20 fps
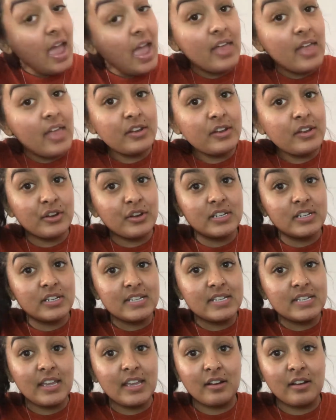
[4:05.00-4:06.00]
And then you're gonna
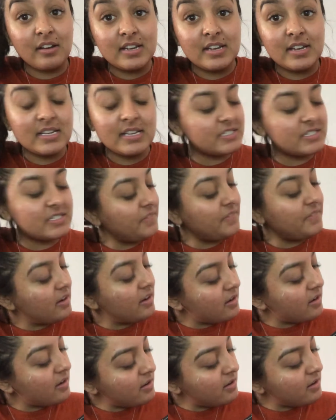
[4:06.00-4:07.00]
take your index
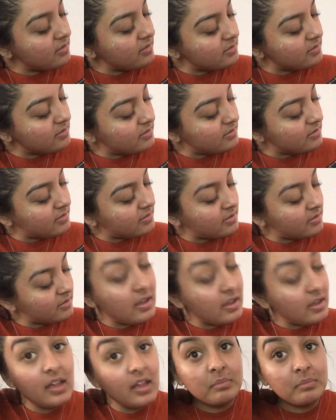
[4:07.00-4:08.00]
finger
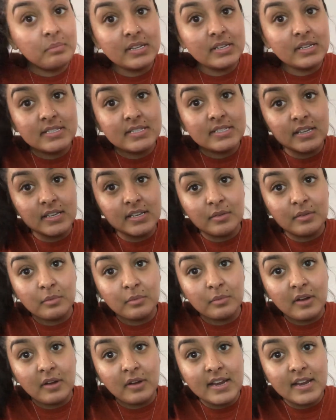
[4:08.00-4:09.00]
and place it
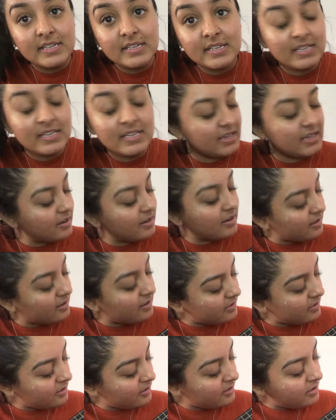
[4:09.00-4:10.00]
right here,
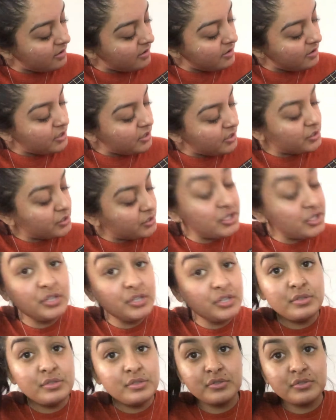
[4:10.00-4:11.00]

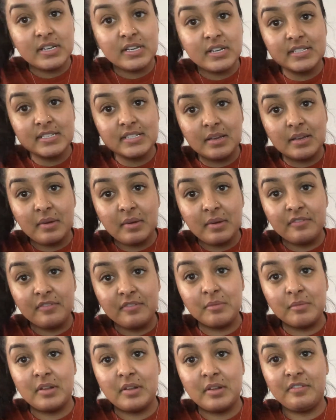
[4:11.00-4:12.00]
2 strings above
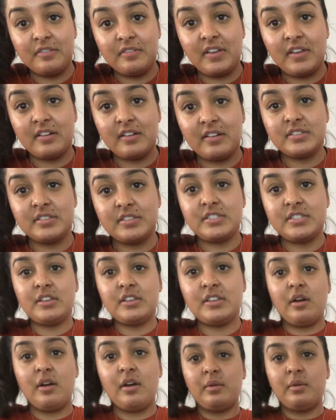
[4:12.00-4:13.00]
your middle finger.
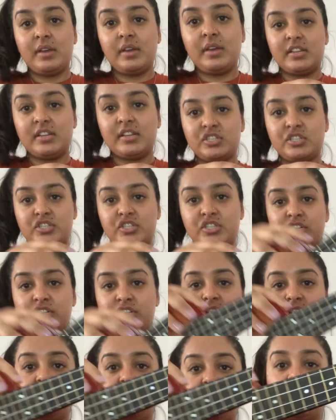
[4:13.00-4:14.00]
So it should
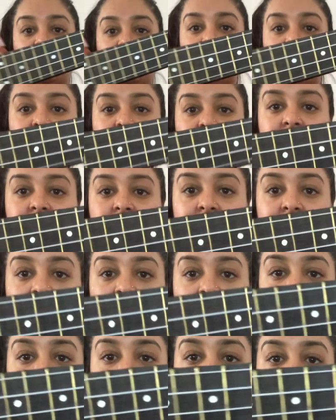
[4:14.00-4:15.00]
look
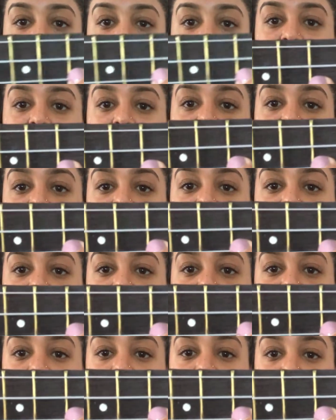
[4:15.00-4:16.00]
like
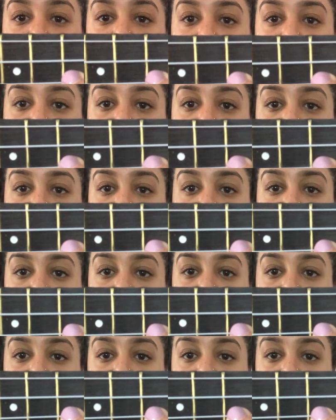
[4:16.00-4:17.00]
this when you're
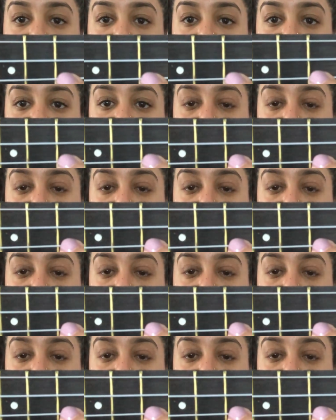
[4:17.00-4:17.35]
playing it.